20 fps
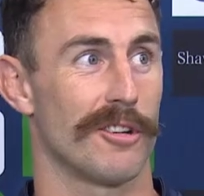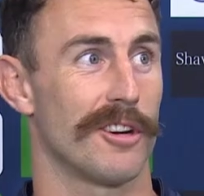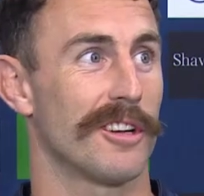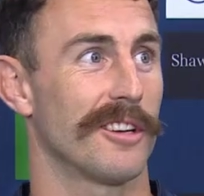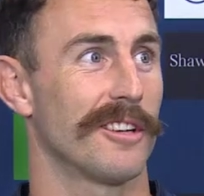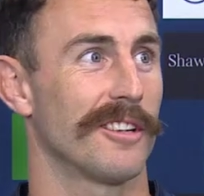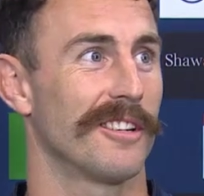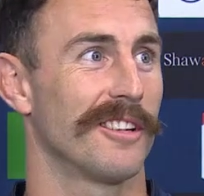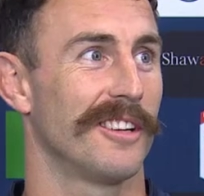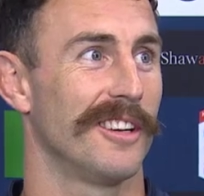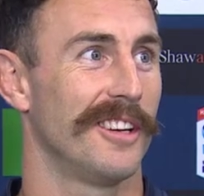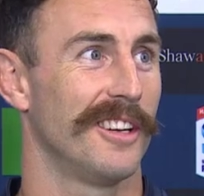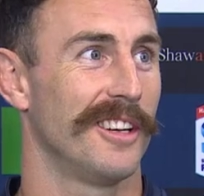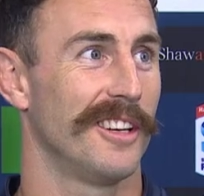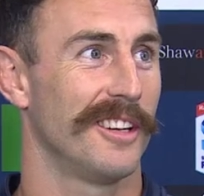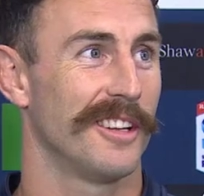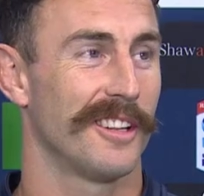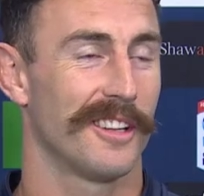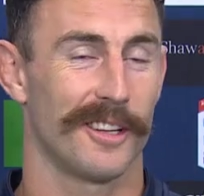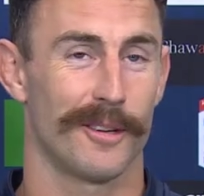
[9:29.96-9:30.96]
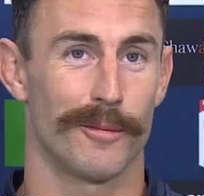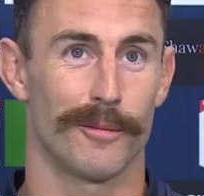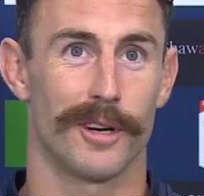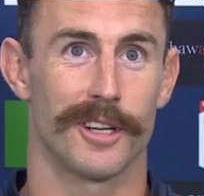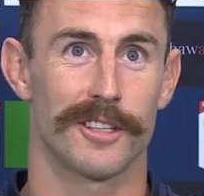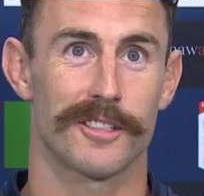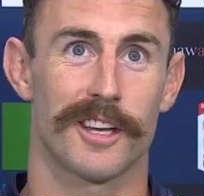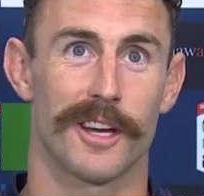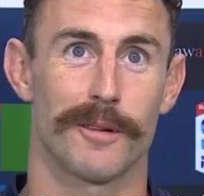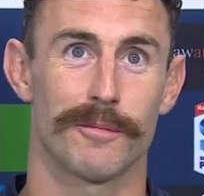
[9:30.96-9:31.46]
right? Bruzzy, yeah. And
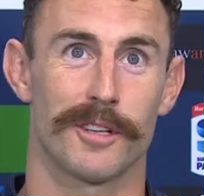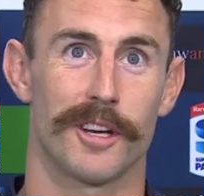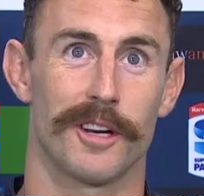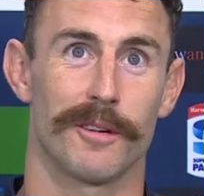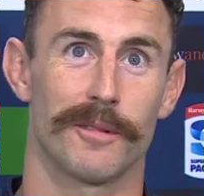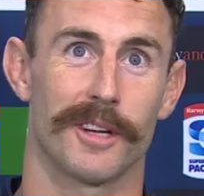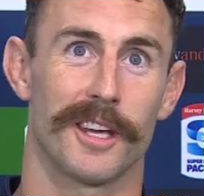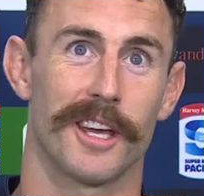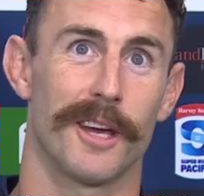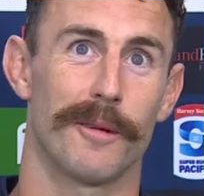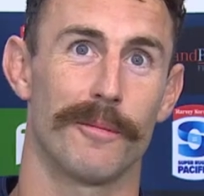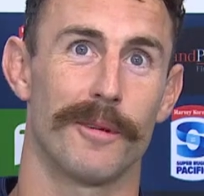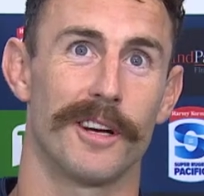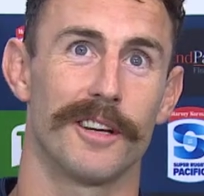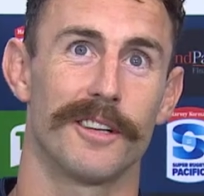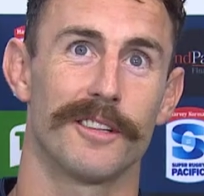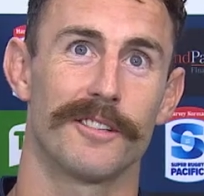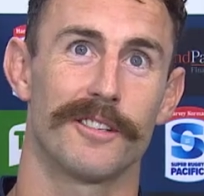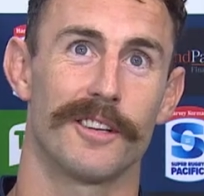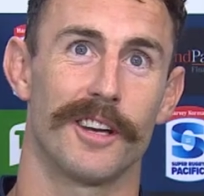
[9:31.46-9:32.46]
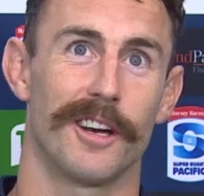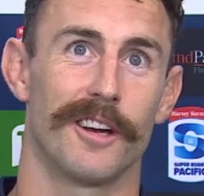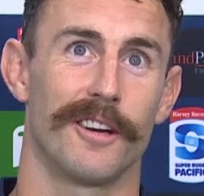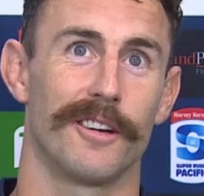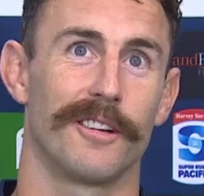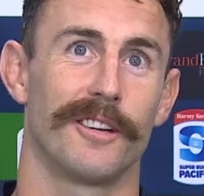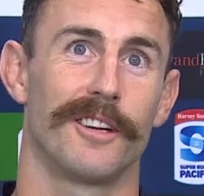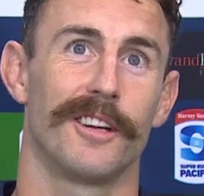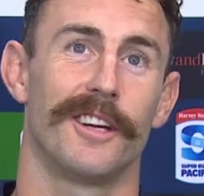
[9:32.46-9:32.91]
Bruzz comes home to Canberra. So,